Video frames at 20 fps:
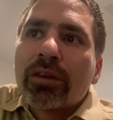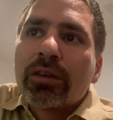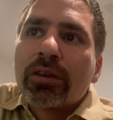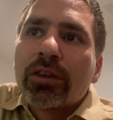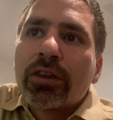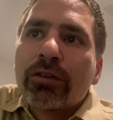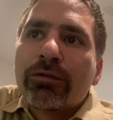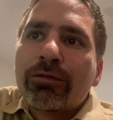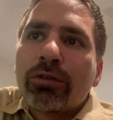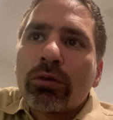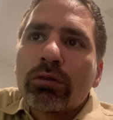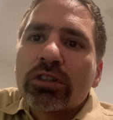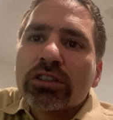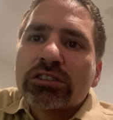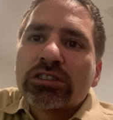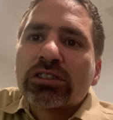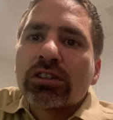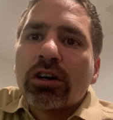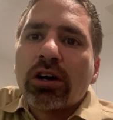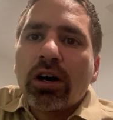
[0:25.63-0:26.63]
the
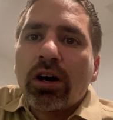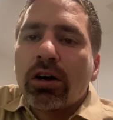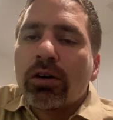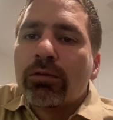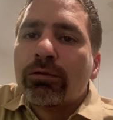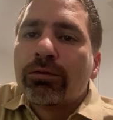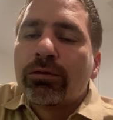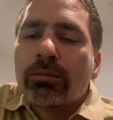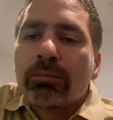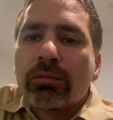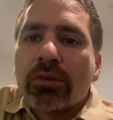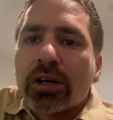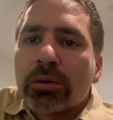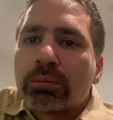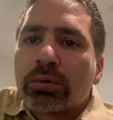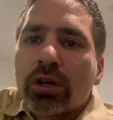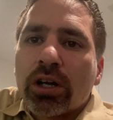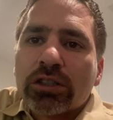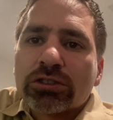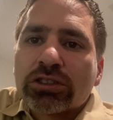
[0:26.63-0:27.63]
focus of my
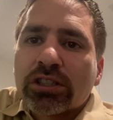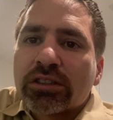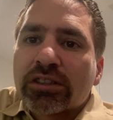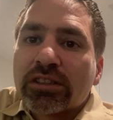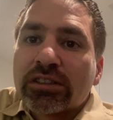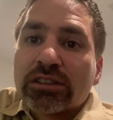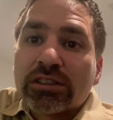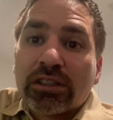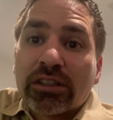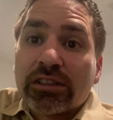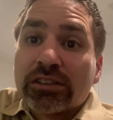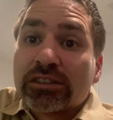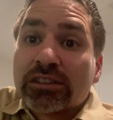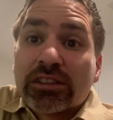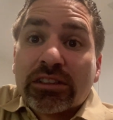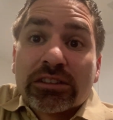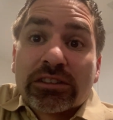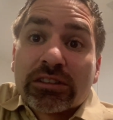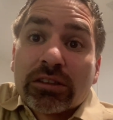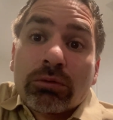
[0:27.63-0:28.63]
project is
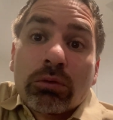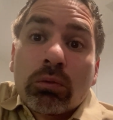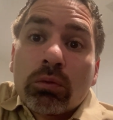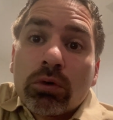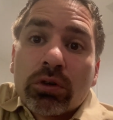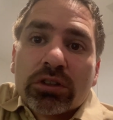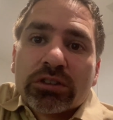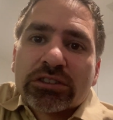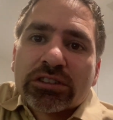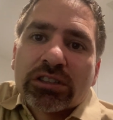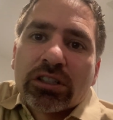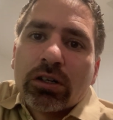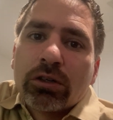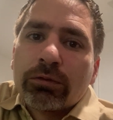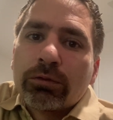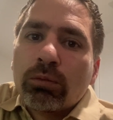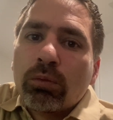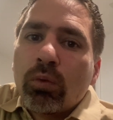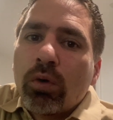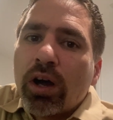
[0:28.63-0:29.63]
the Civil War
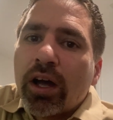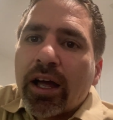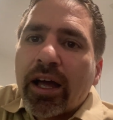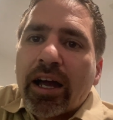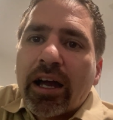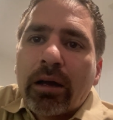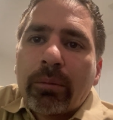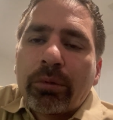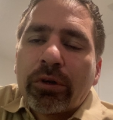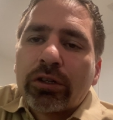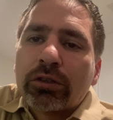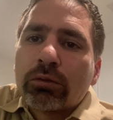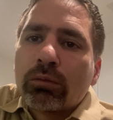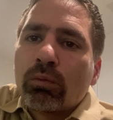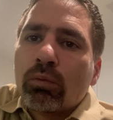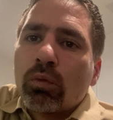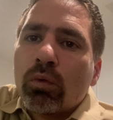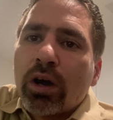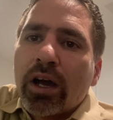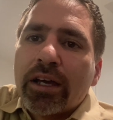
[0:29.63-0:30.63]
itself. What happened?
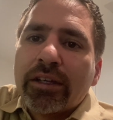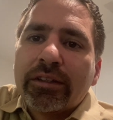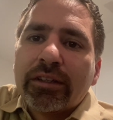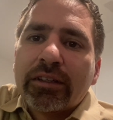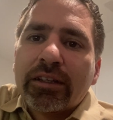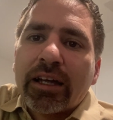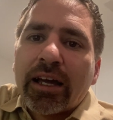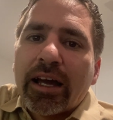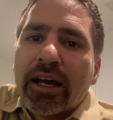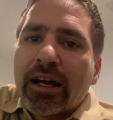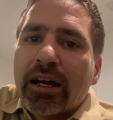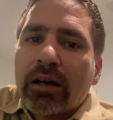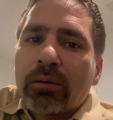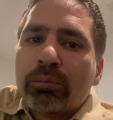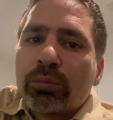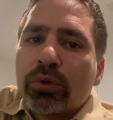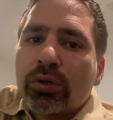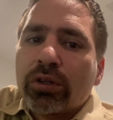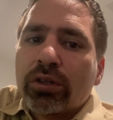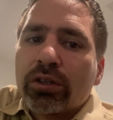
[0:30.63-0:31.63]
Why did it
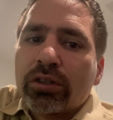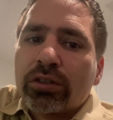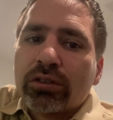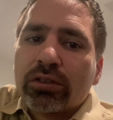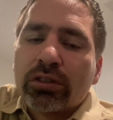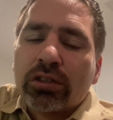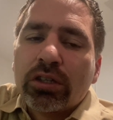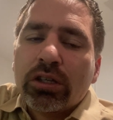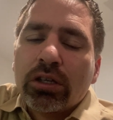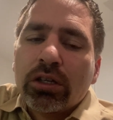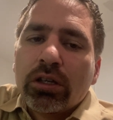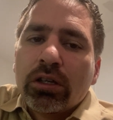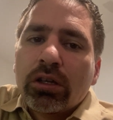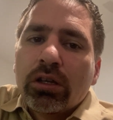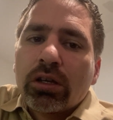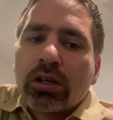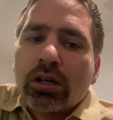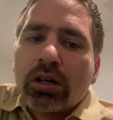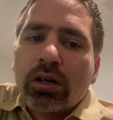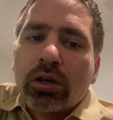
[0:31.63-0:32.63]
happen?
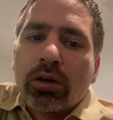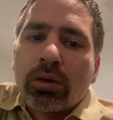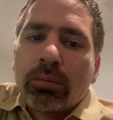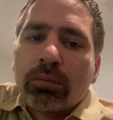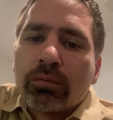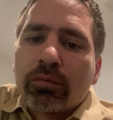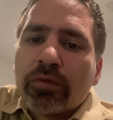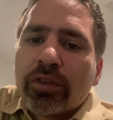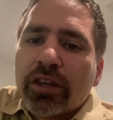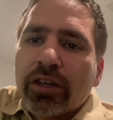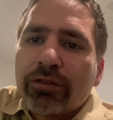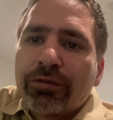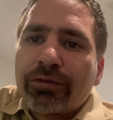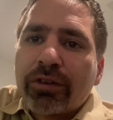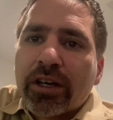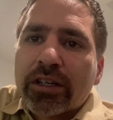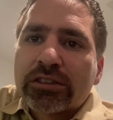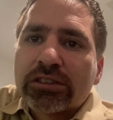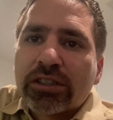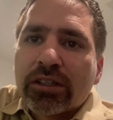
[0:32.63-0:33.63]
The
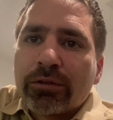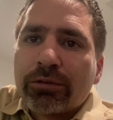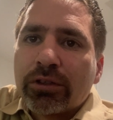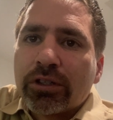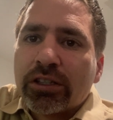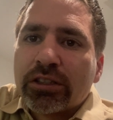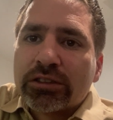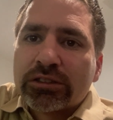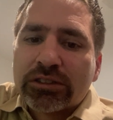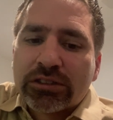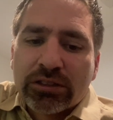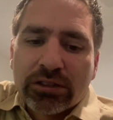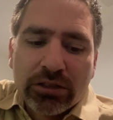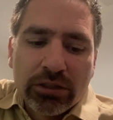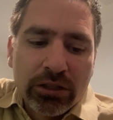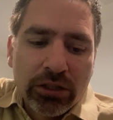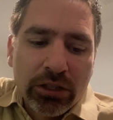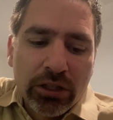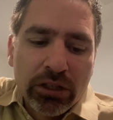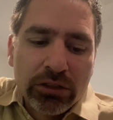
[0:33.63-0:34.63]
effects of it.
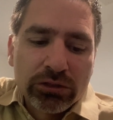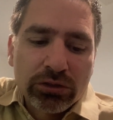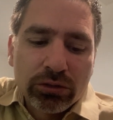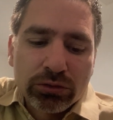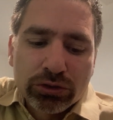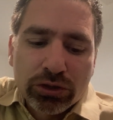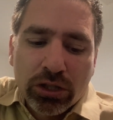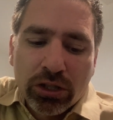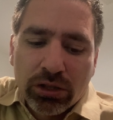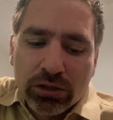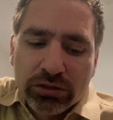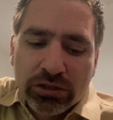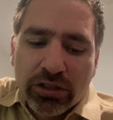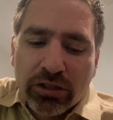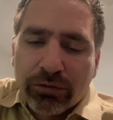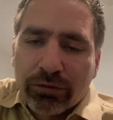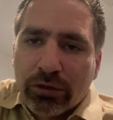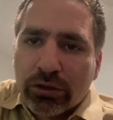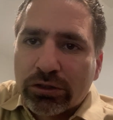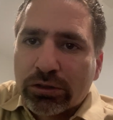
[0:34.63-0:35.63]
So Charles I
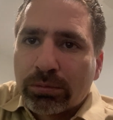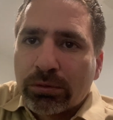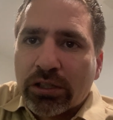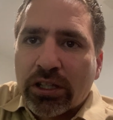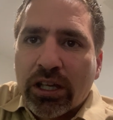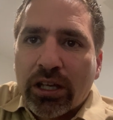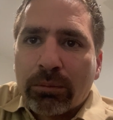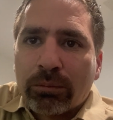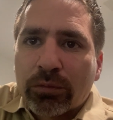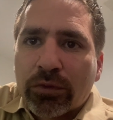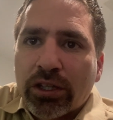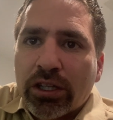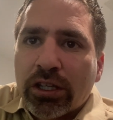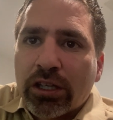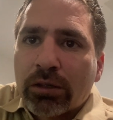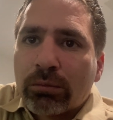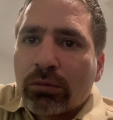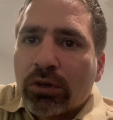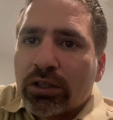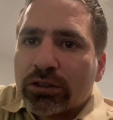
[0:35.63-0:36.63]
became
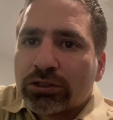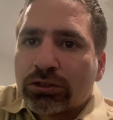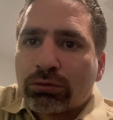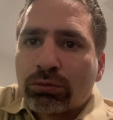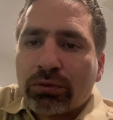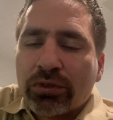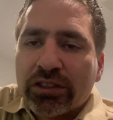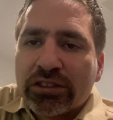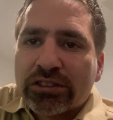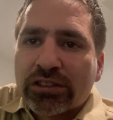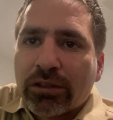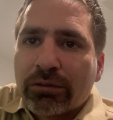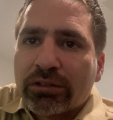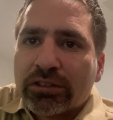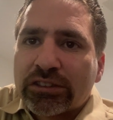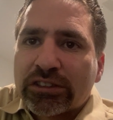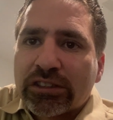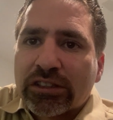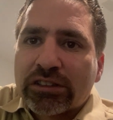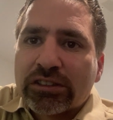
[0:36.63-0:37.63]
king March 27,
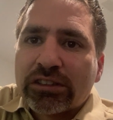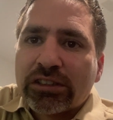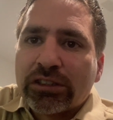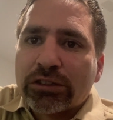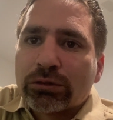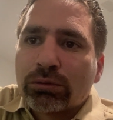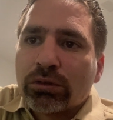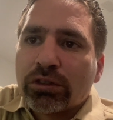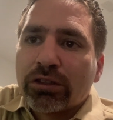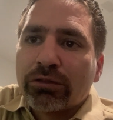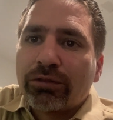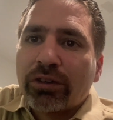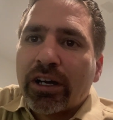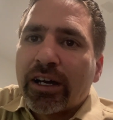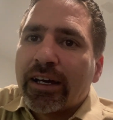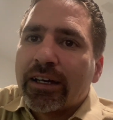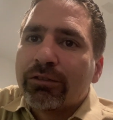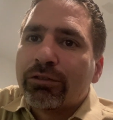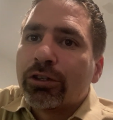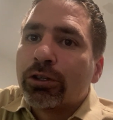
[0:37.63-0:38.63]

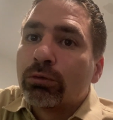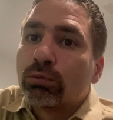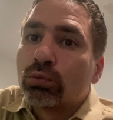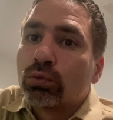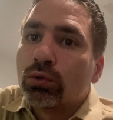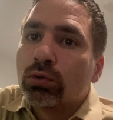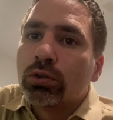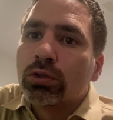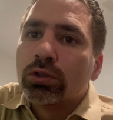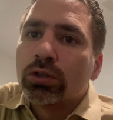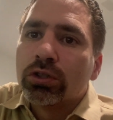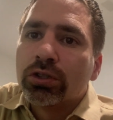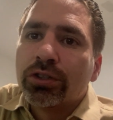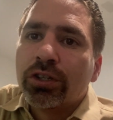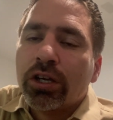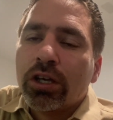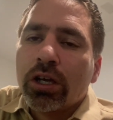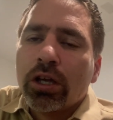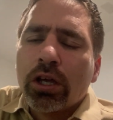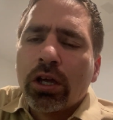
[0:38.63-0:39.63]
1625. He ruled
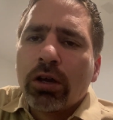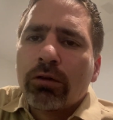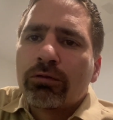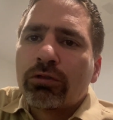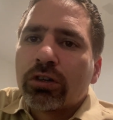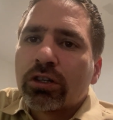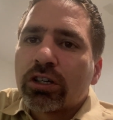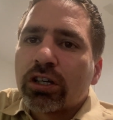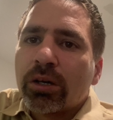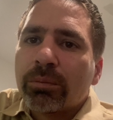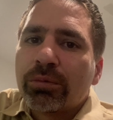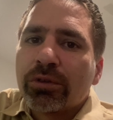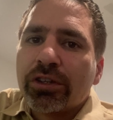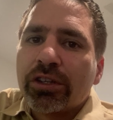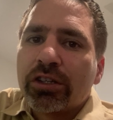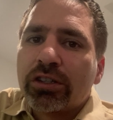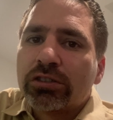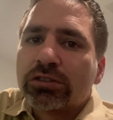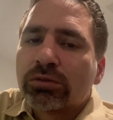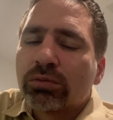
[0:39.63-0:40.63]
for a couple of
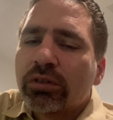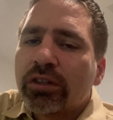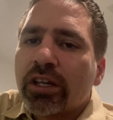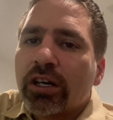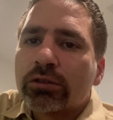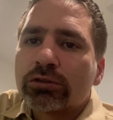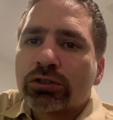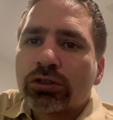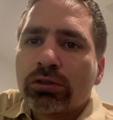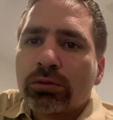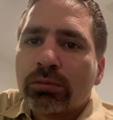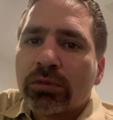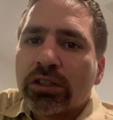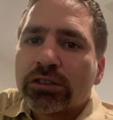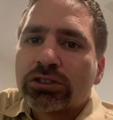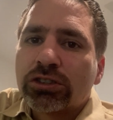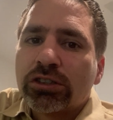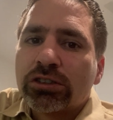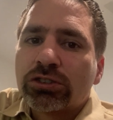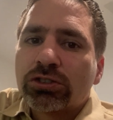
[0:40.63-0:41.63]
years without too
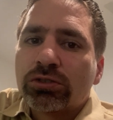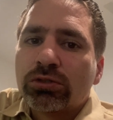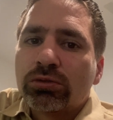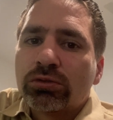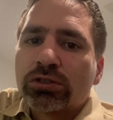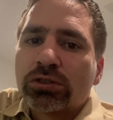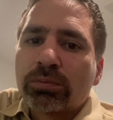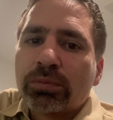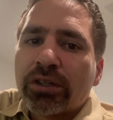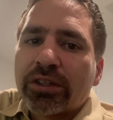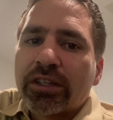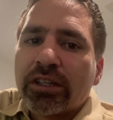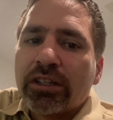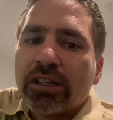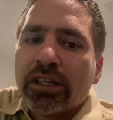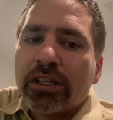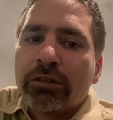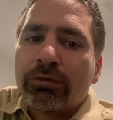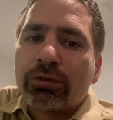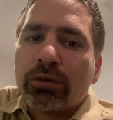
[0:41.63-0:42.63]
much issues, but the
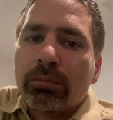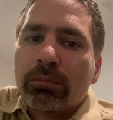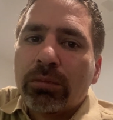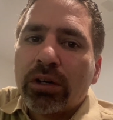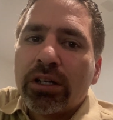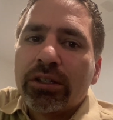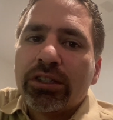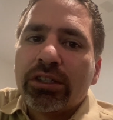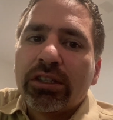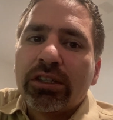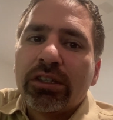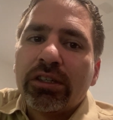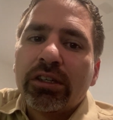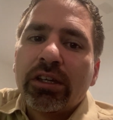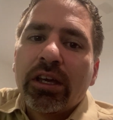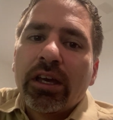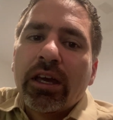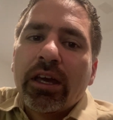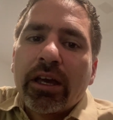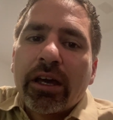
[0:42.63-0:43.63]
need for money
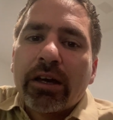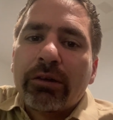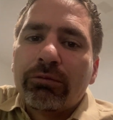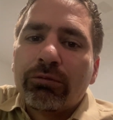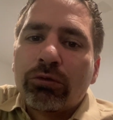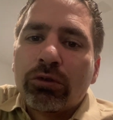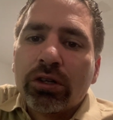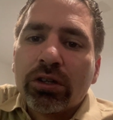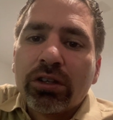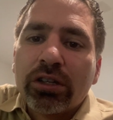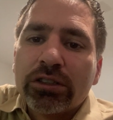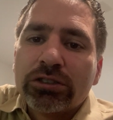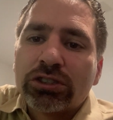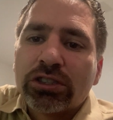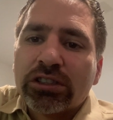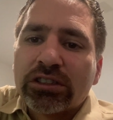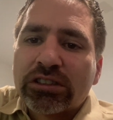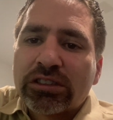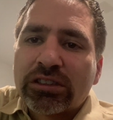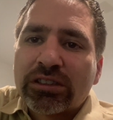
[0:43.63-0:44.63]
and
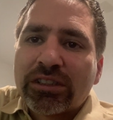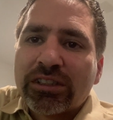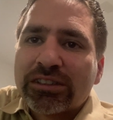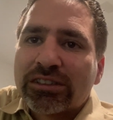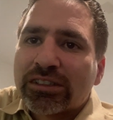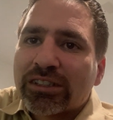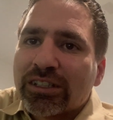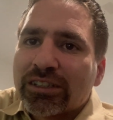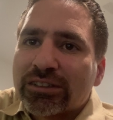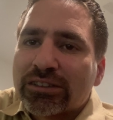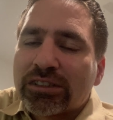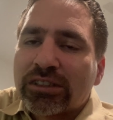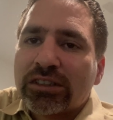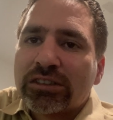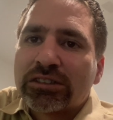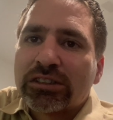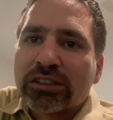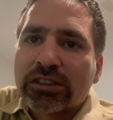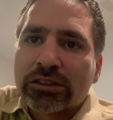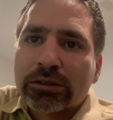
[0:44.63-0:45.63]
religious
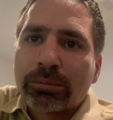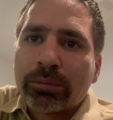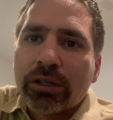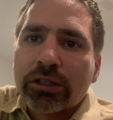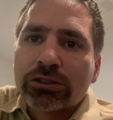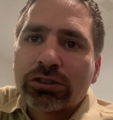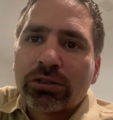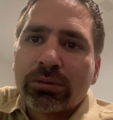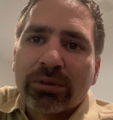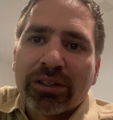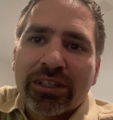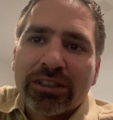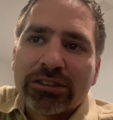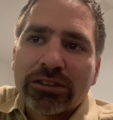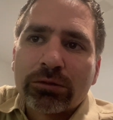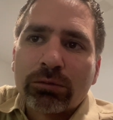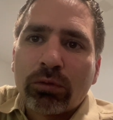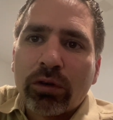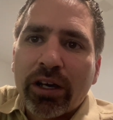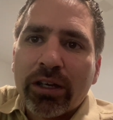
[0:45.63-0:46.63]
discontent, especially because
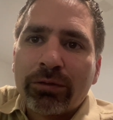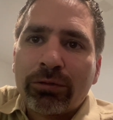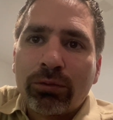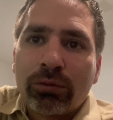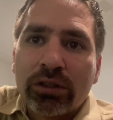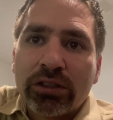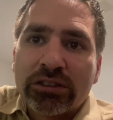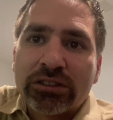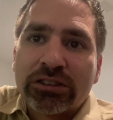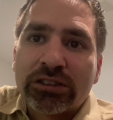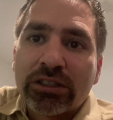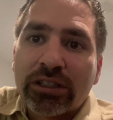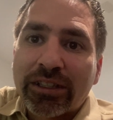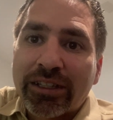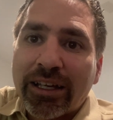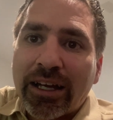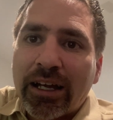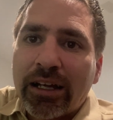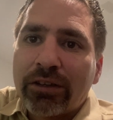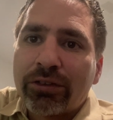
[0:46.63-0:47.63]
his wife was
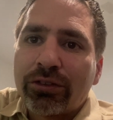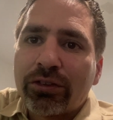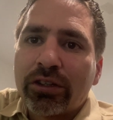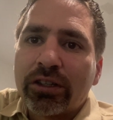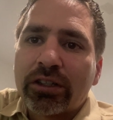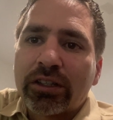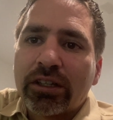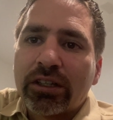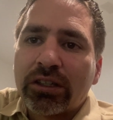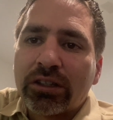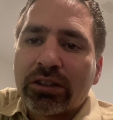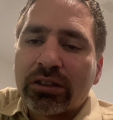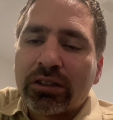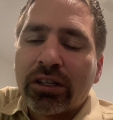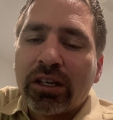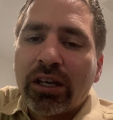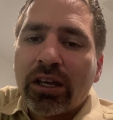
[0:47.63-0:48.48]
Catholic, and